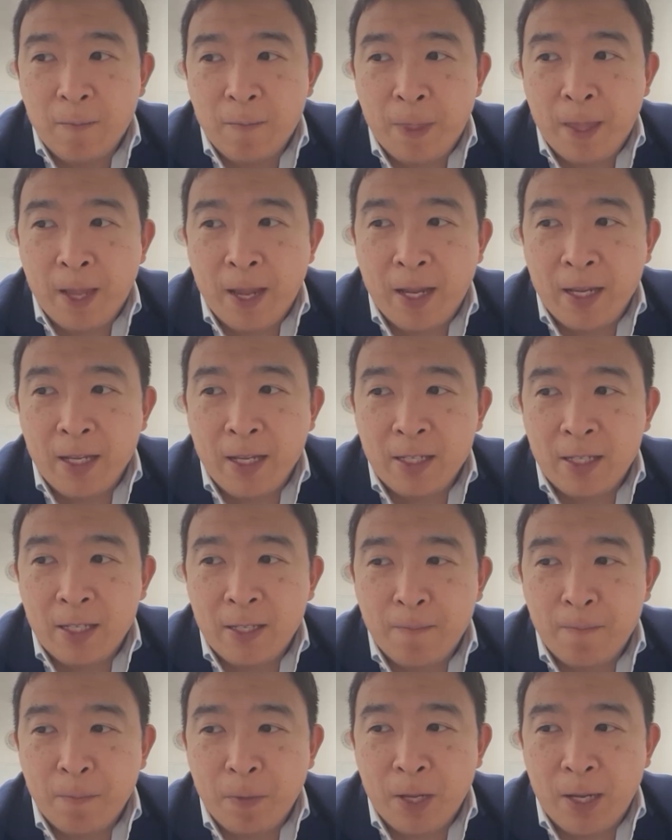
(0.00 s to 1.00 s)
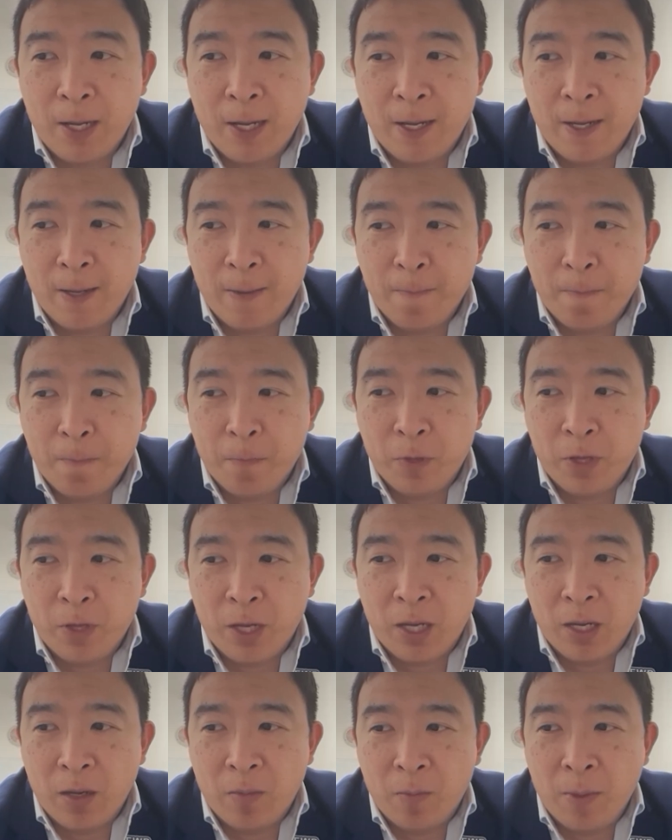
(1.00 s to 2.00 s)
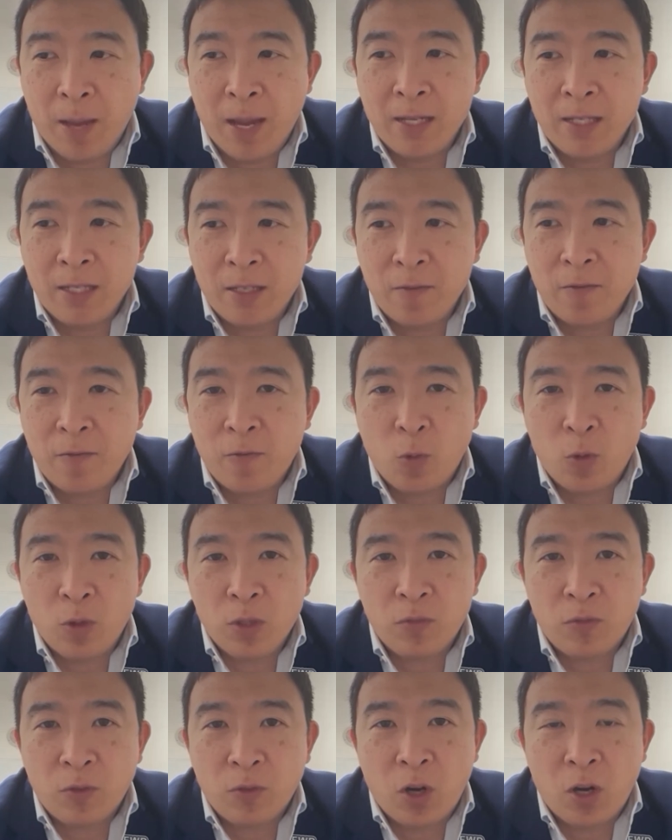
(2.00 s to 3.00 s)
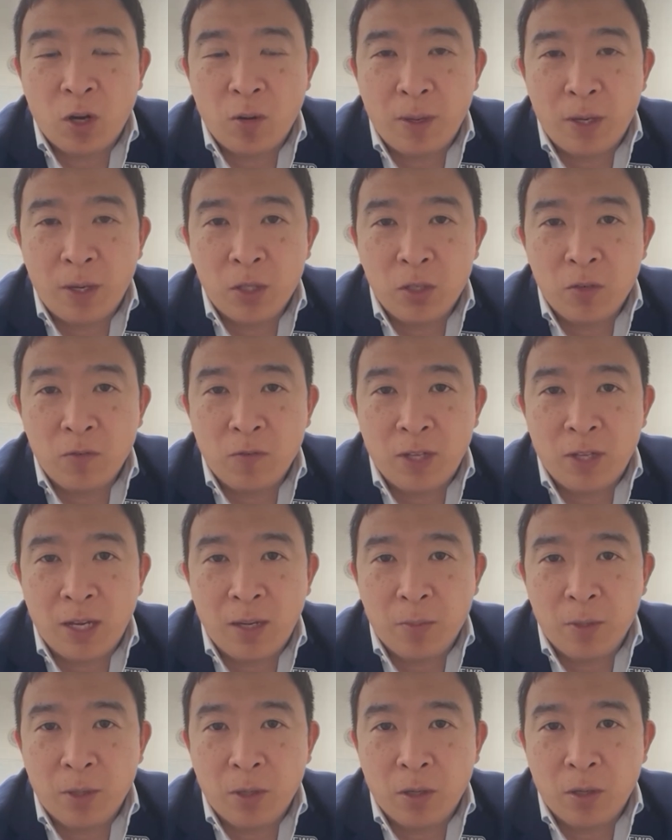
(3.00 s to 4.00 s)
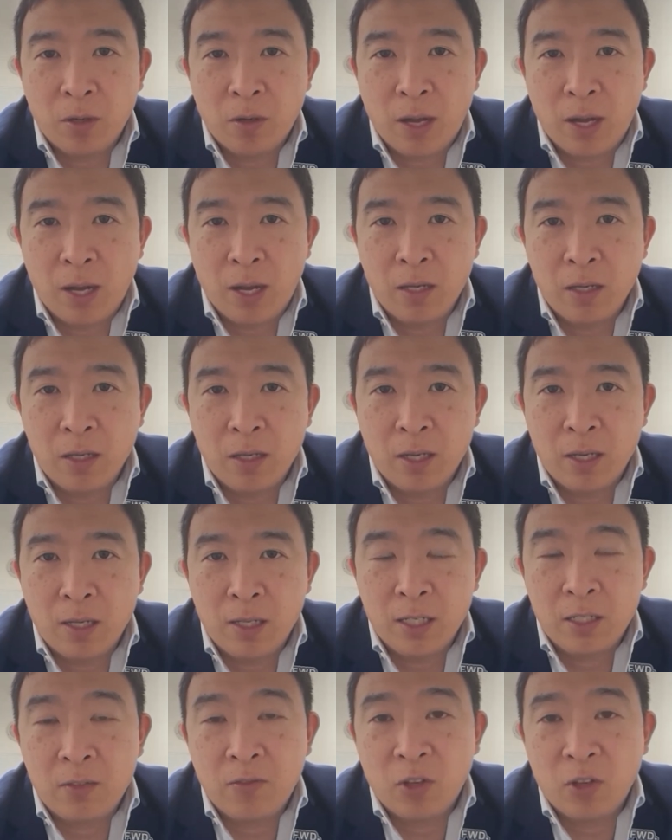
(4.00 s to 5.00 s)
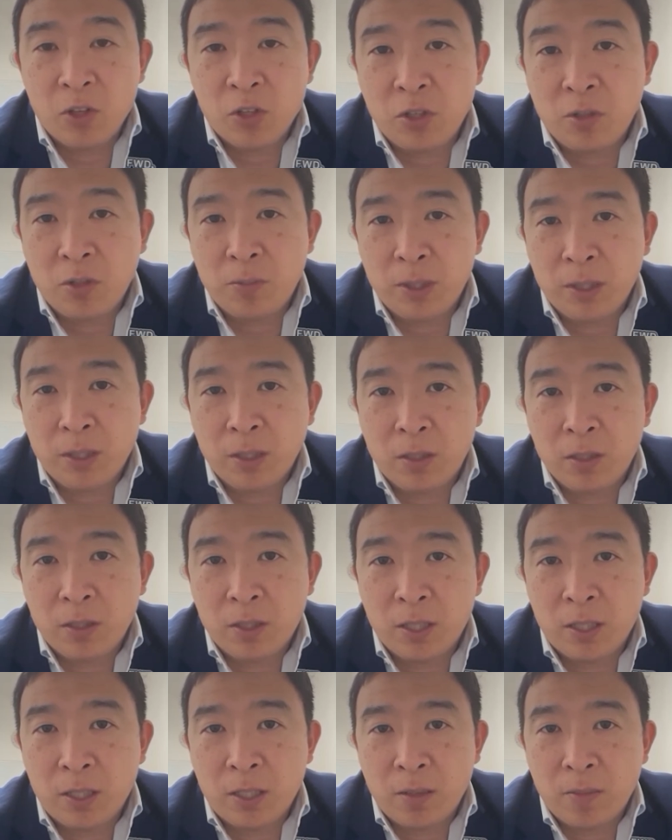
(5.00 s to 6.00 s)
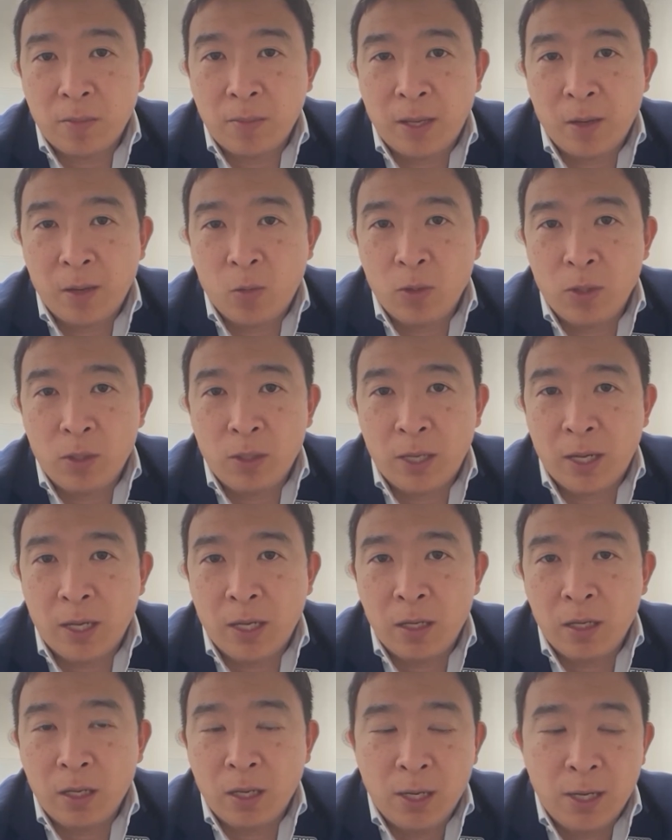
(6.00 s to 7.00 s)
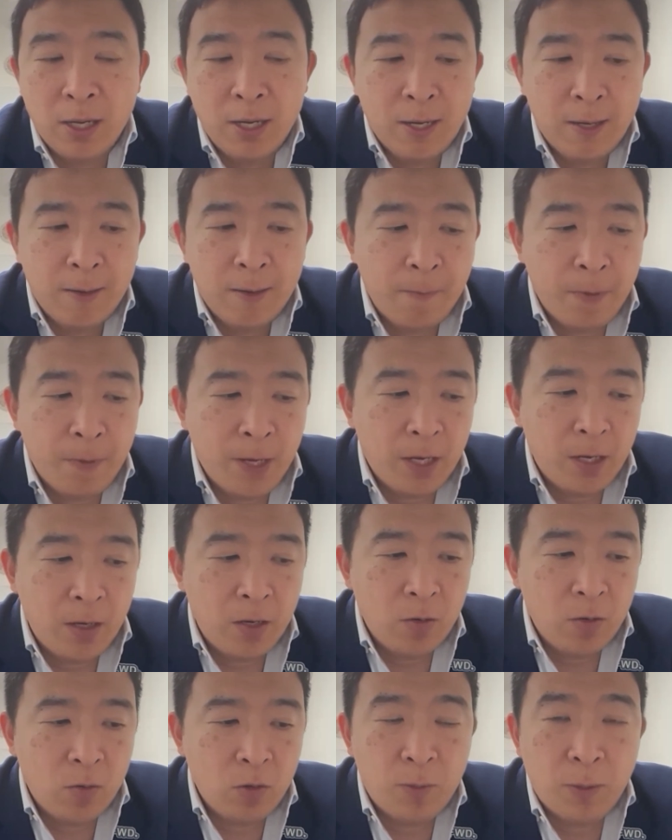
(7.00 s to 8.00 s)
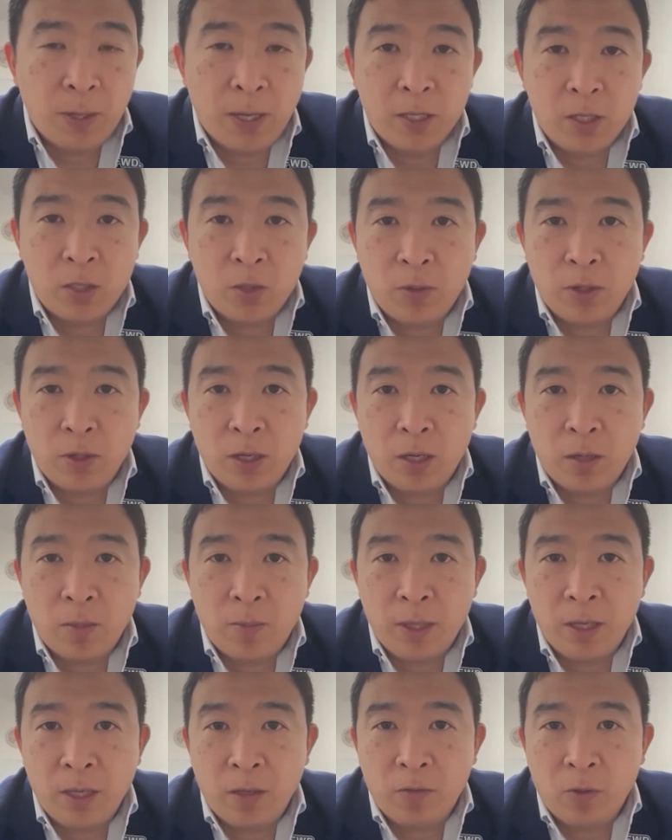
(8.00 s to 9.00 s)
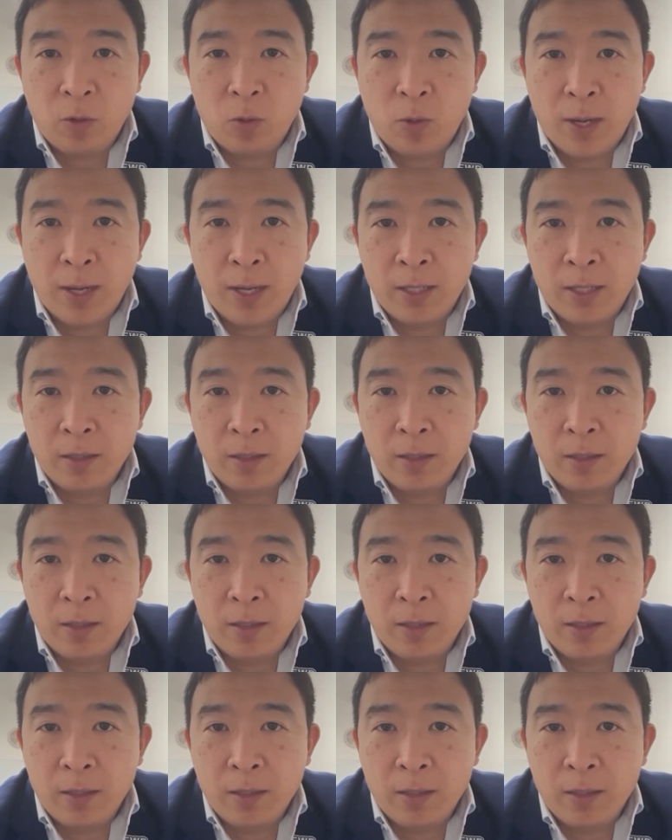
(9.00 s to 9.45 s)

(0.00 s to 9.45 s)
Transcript: as a massive force for automation of labor and a dysfunctional political system that will not respond to it in a meaningful way.